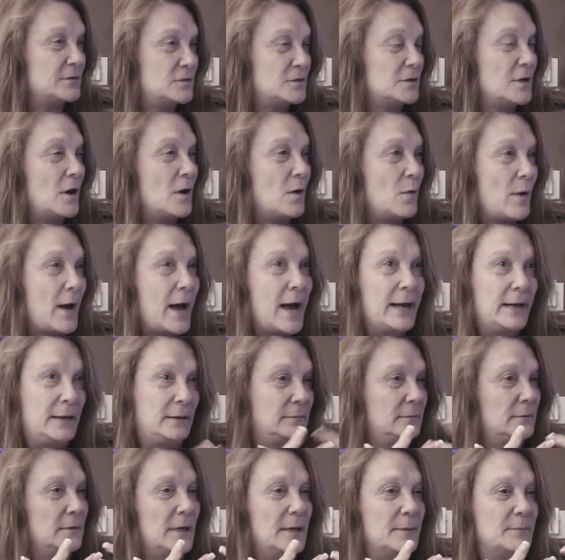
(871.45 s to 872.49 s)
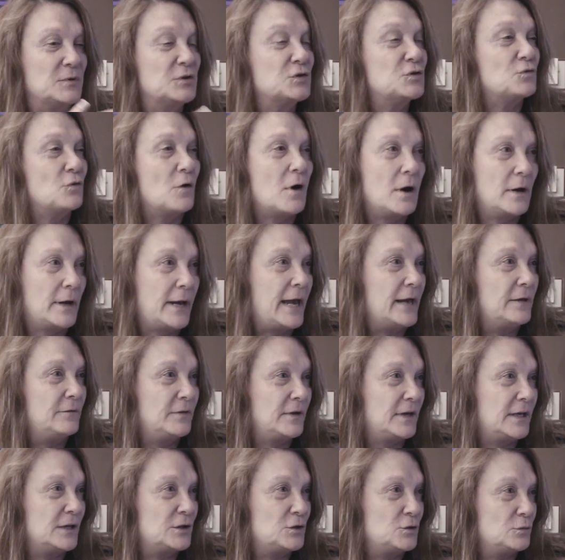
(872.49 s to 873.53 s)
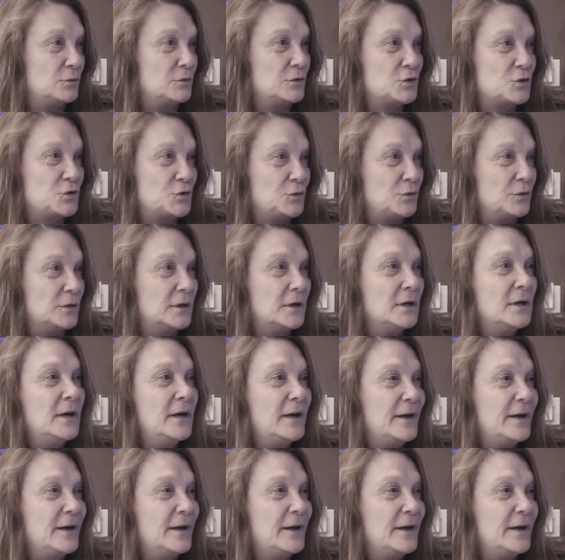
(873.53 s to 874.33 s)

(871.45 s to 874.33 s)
so I am a strong advocate to ensure